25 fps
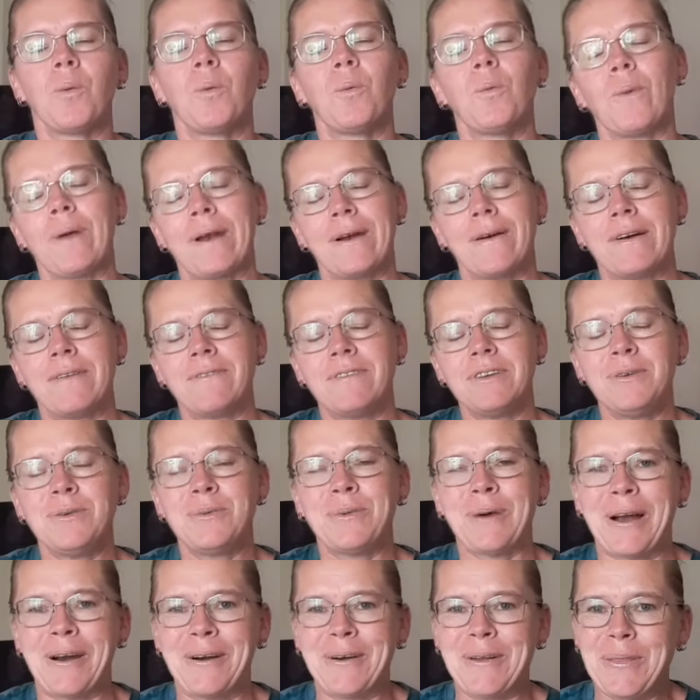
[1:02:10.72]
Wherever
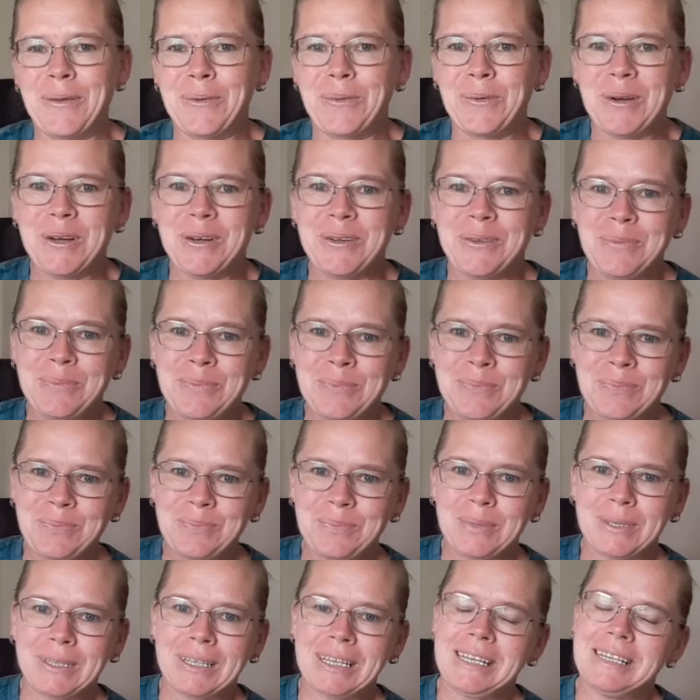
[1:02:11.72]
you are in the world,
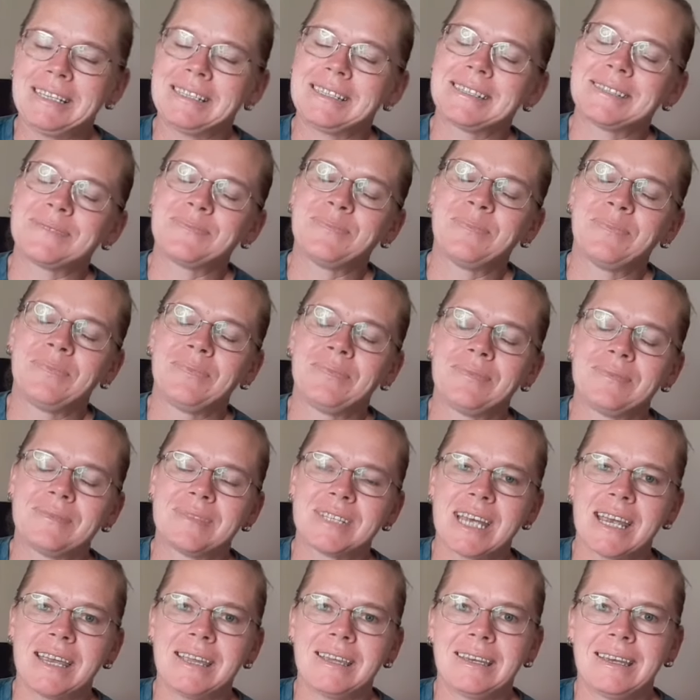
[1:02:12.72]
please
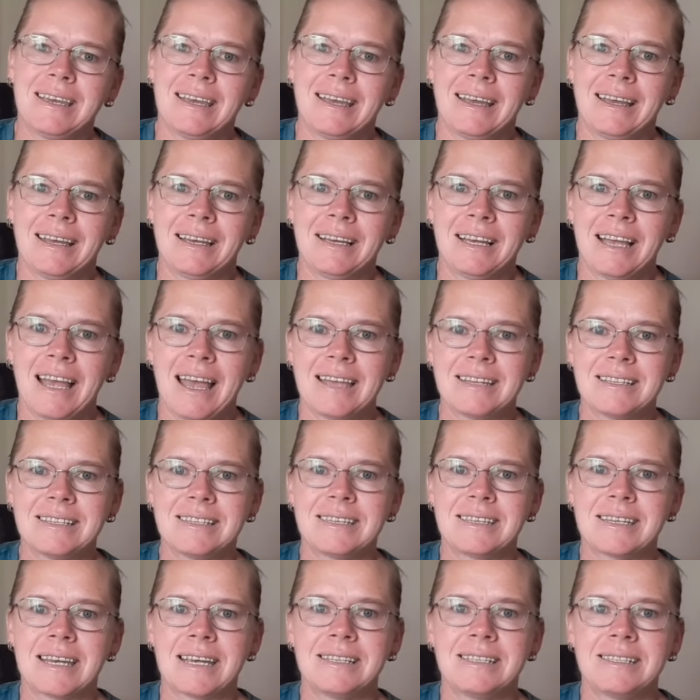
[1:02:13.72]
take care and
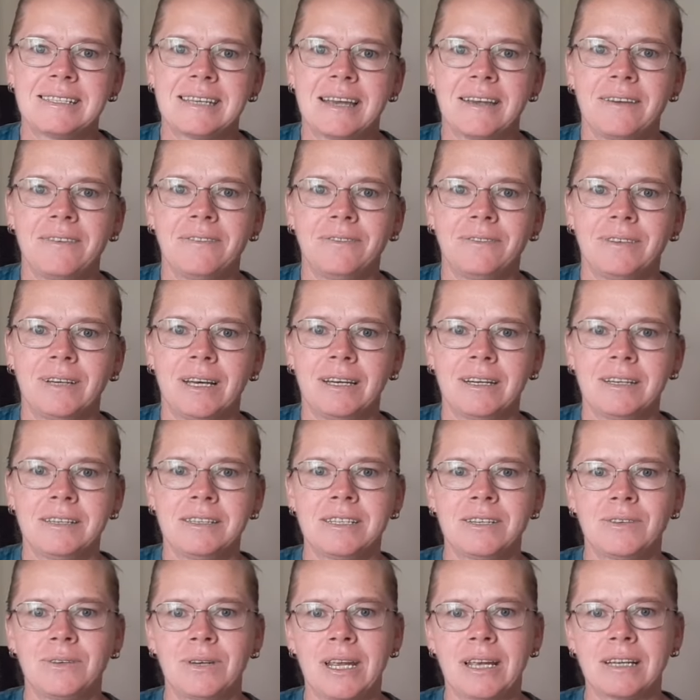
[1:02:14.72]
stay safe. And
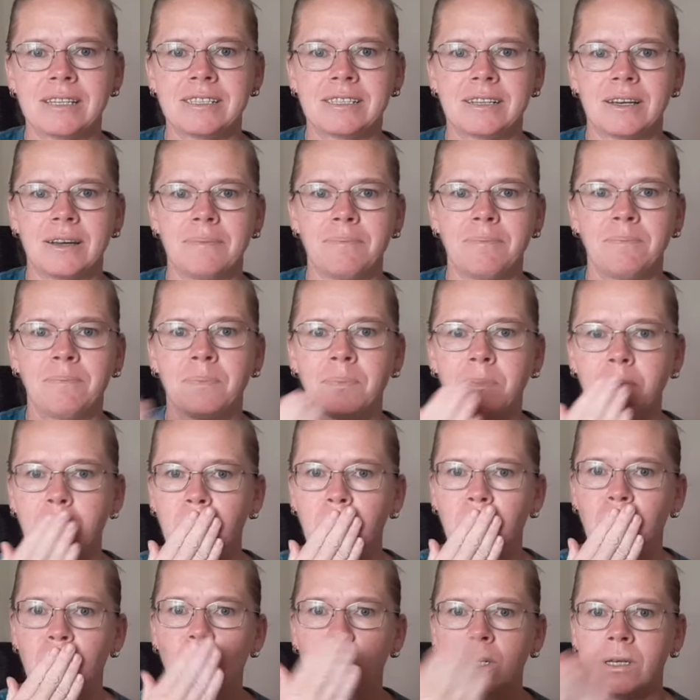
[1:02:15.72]
until next time,
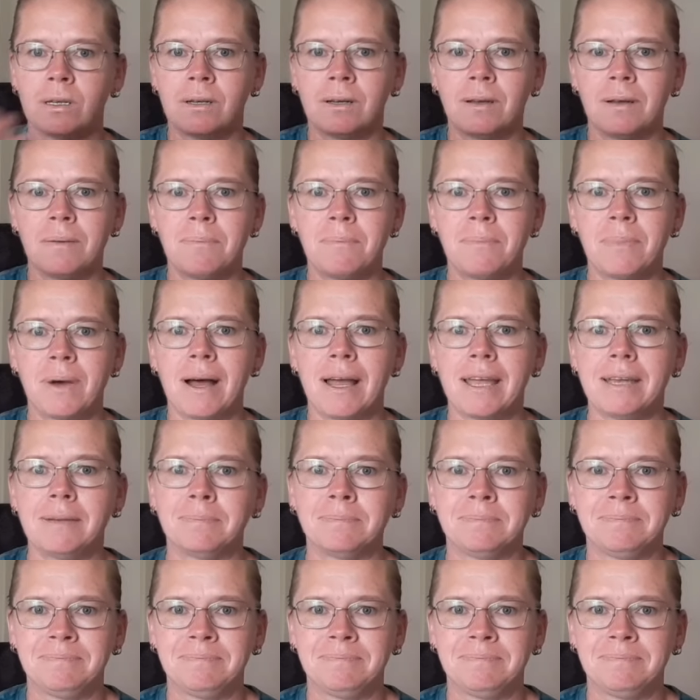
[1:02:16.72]
bye.